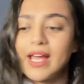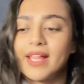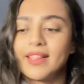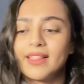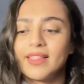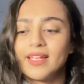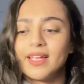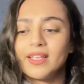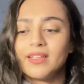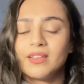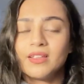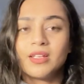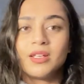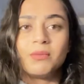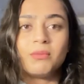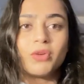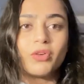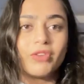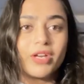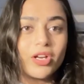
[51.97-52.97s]
And then
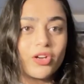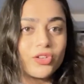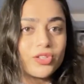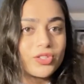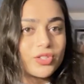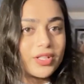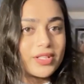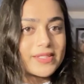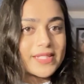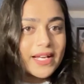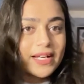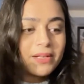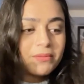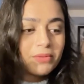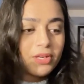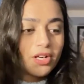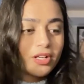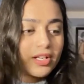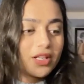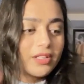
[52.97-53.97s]
moving on to the second
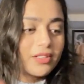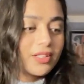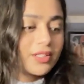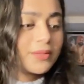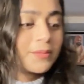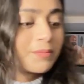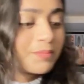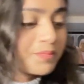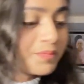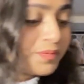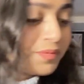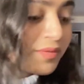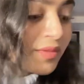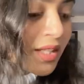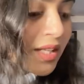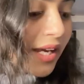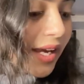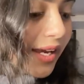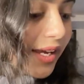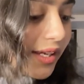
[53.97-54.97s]
product
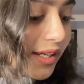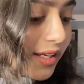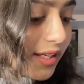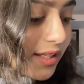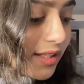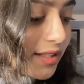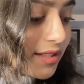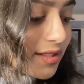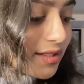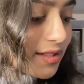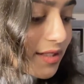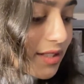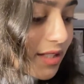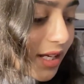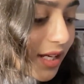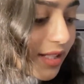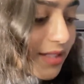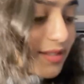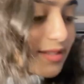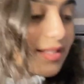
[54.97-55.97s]
is,
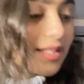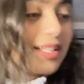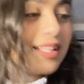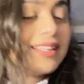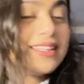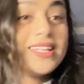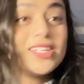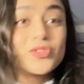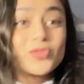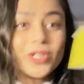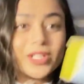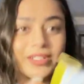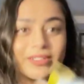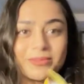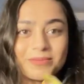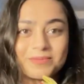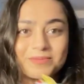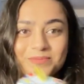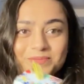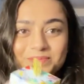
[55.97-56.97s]
is this one.
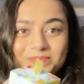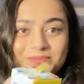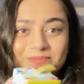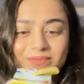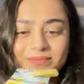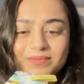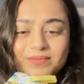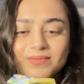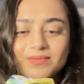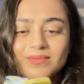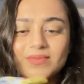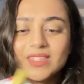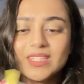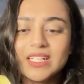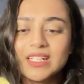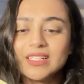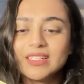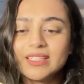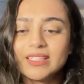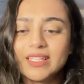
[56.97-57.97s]

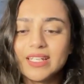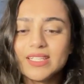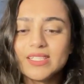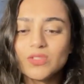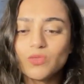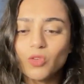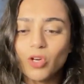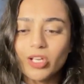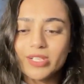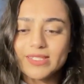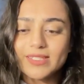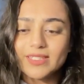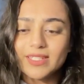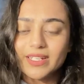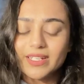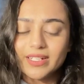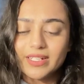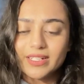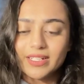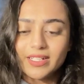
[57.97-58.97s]
This was
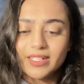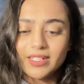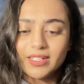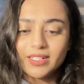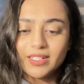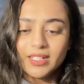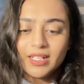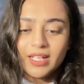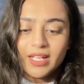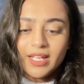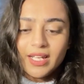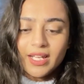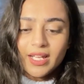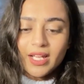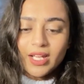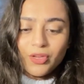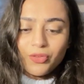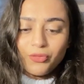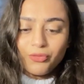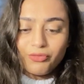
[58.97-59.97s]
their
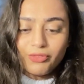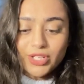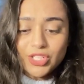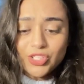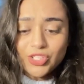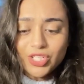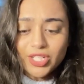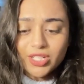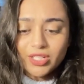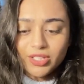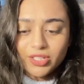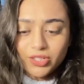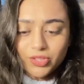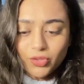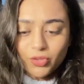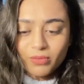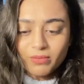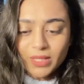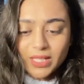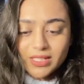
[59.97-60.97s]
Wishing
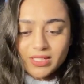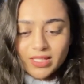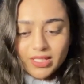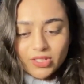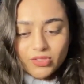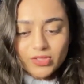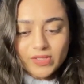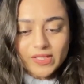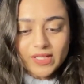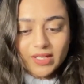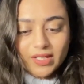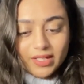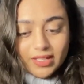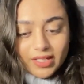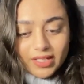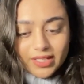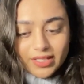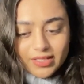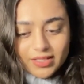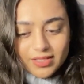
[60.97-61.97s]
You Multi-Use
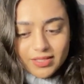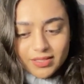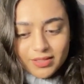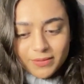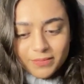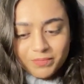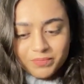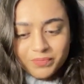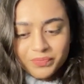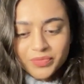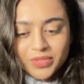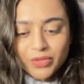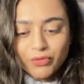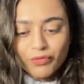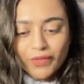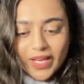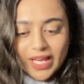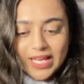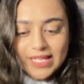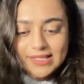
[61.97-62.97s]
Colors
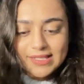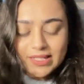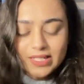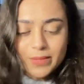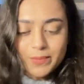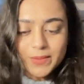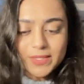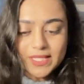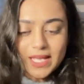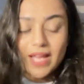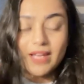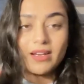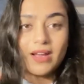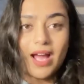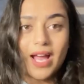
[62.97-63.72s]
Face, Lips and